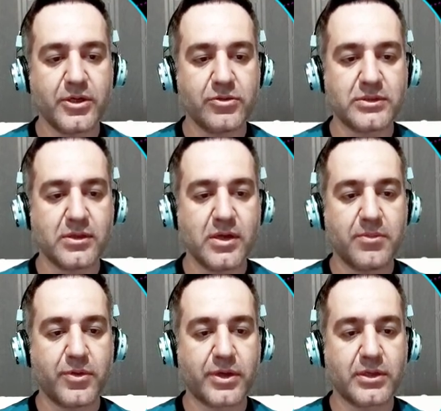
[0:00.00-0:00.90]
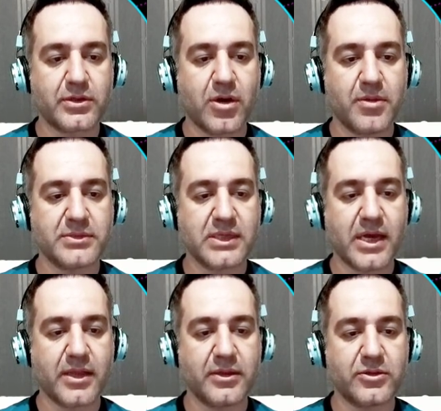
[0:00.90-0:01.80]
You see, market comes
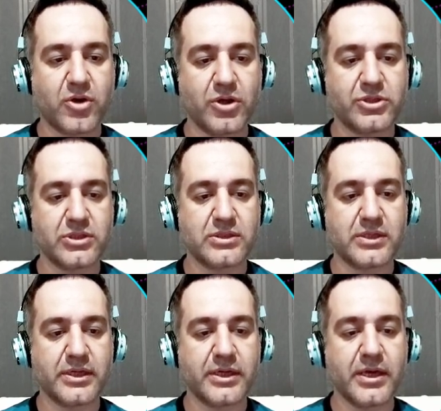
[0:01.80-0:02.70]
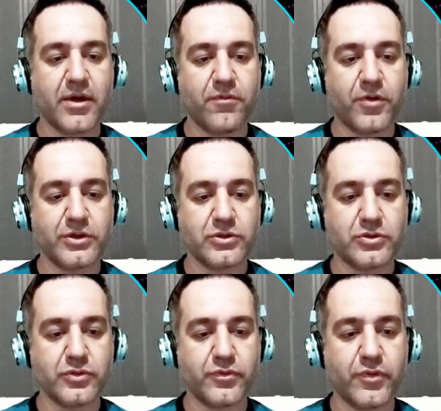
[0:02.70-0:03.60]
and touches the
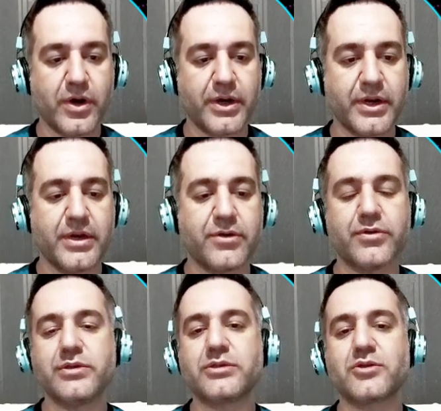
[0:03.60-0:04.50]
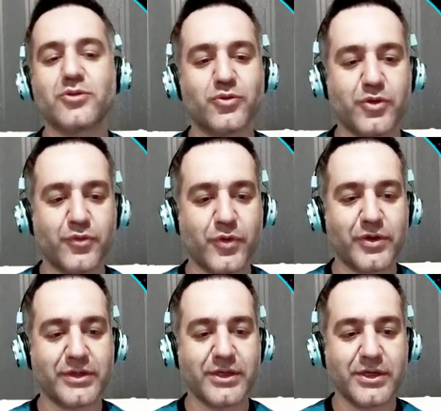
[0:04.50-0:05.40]
1-to-1 risk to
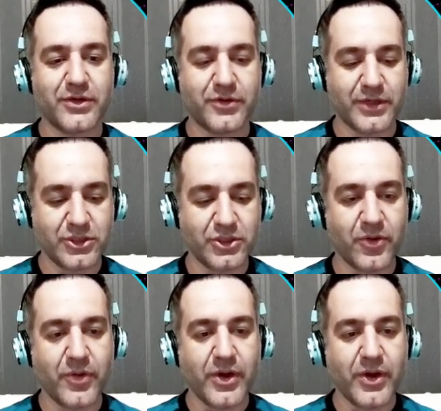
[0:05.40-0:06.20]
reward ratio.